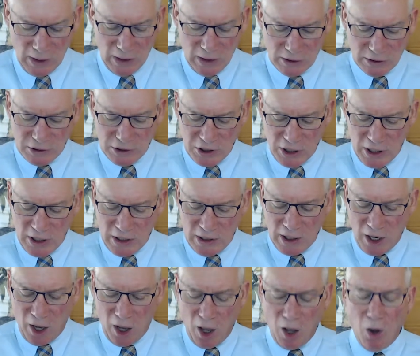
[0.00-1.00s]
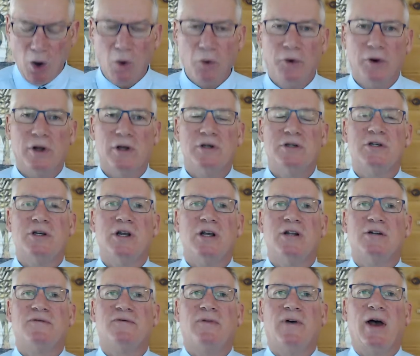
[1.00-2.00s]
Jean Holden, she
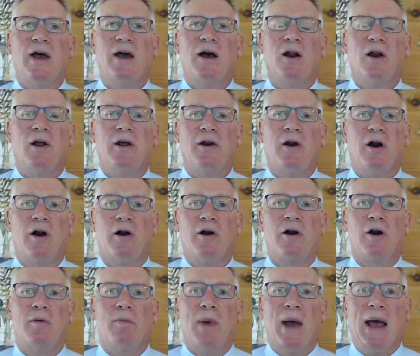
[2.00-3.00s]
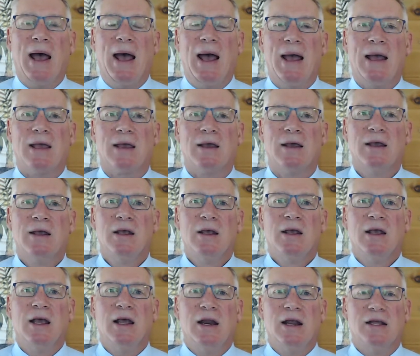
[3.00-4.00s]
has fell and hurt her back,
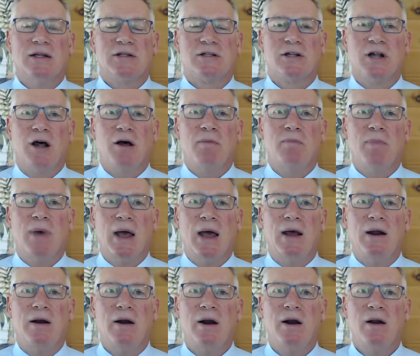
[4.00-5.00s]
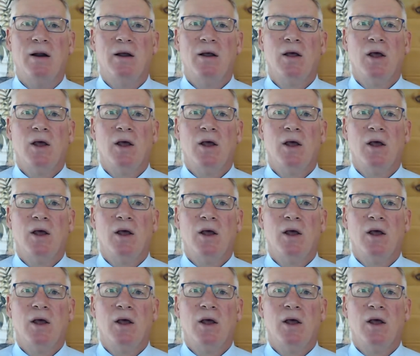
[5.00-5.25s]
and it's some better.